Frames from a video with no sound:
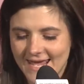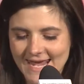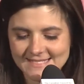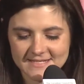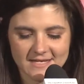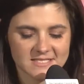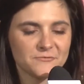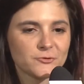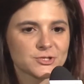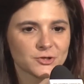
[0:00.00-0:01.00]
ACS
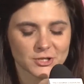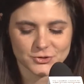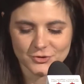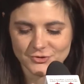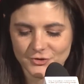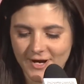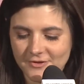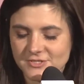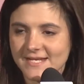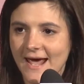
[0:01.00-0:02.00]
Infrastructure and
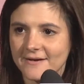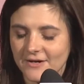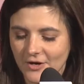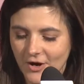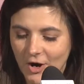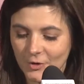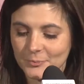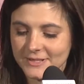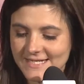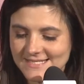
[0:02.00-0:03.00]
Dragados Canada are
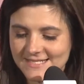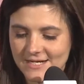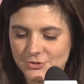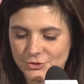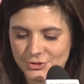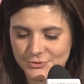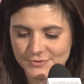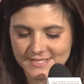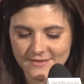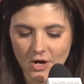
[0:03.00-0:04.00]
pleased to
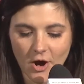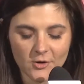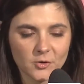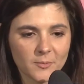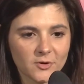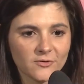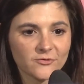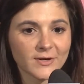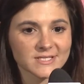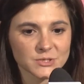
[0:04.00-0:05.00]
introduce the Honourable
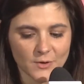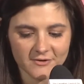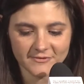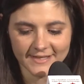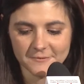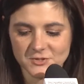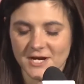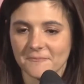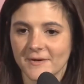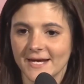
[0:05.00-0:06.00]
Francois Philippe
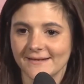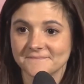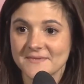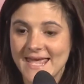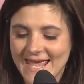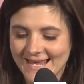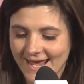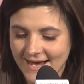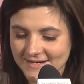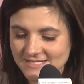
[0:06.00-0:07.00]
Champagne,
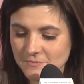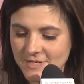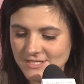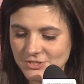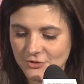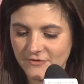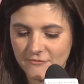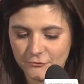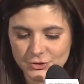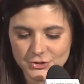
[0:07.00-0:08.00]
Canada's Minister of
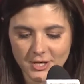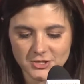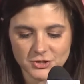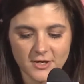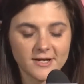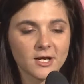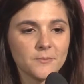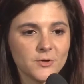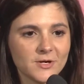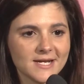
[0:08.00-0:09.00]
Infrastructure and
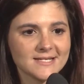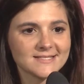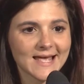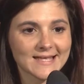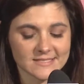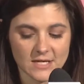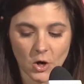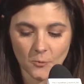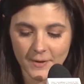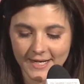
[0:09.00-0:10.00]
Communities, as the
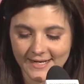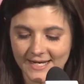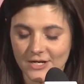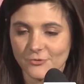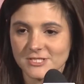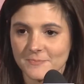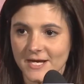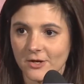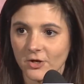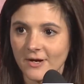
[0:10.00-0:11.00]
opening keynote
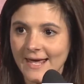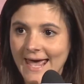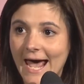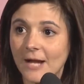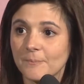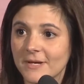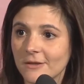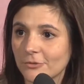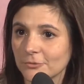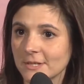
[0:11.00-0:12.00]
speaker at
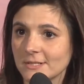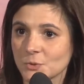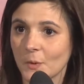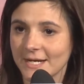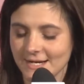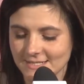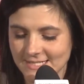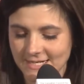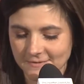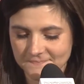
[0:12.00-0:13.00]
P3
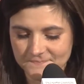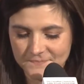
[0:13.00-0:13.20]
2018.